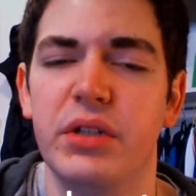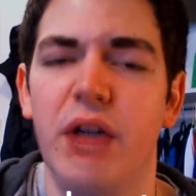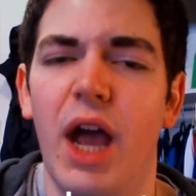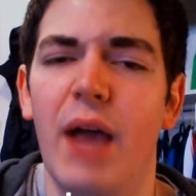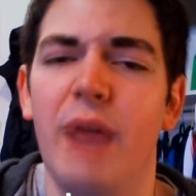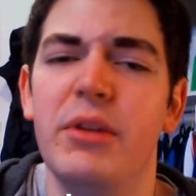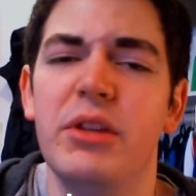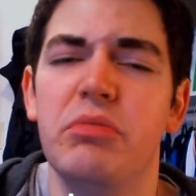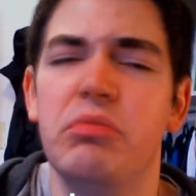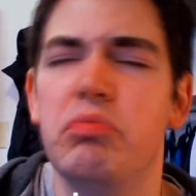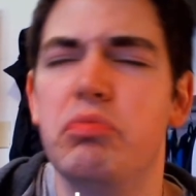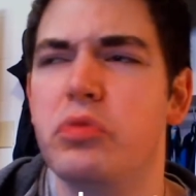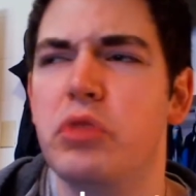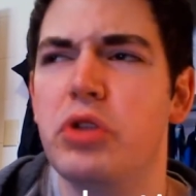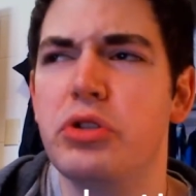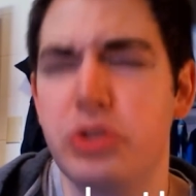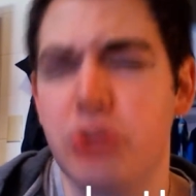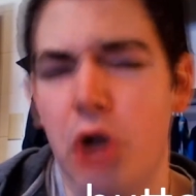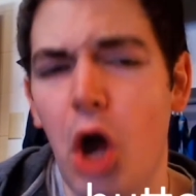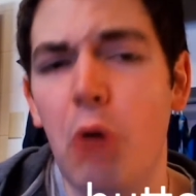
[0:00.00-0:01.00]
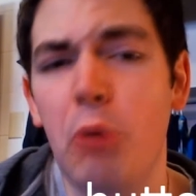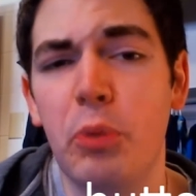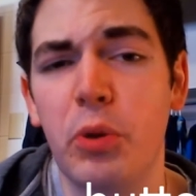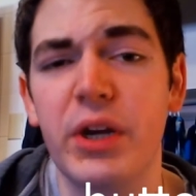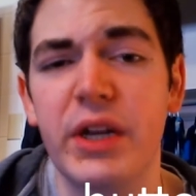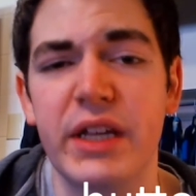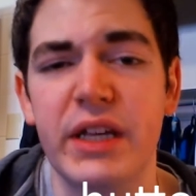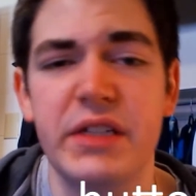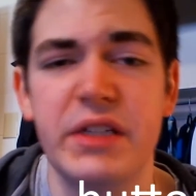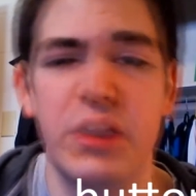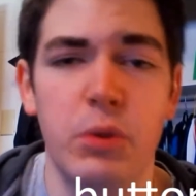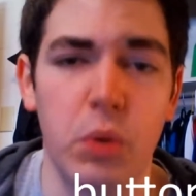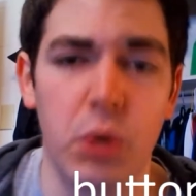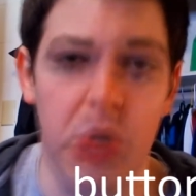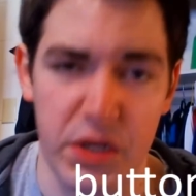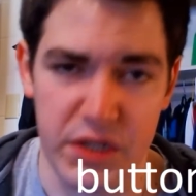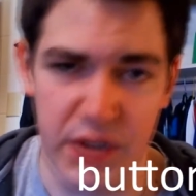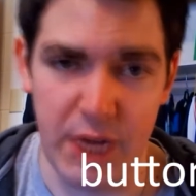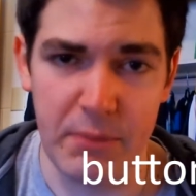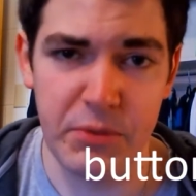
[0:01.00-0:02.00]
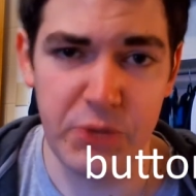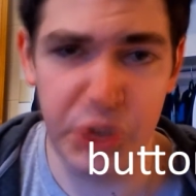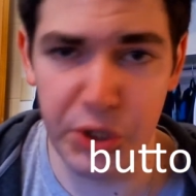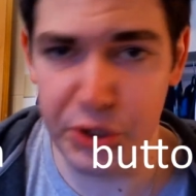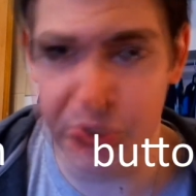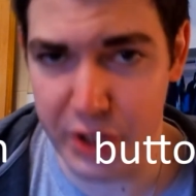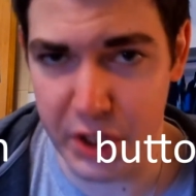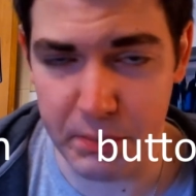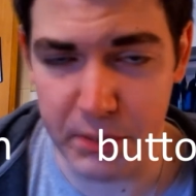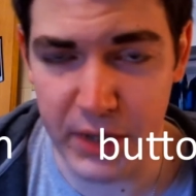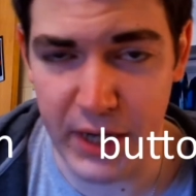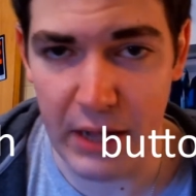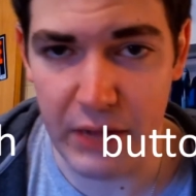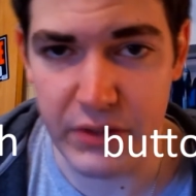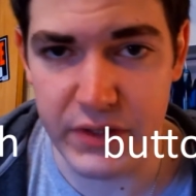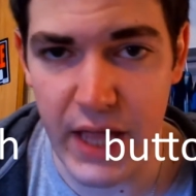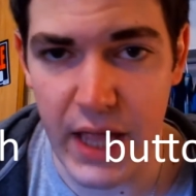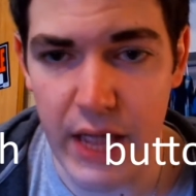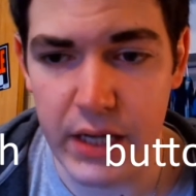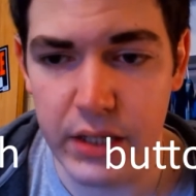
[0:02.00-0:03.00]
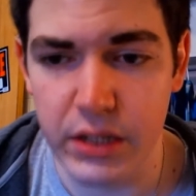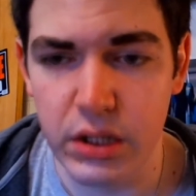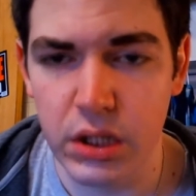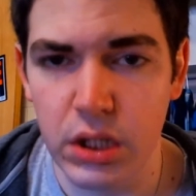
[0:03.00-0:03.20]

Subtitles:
I mean, those are all pretty easy words, and I'm sure you can pronounce that.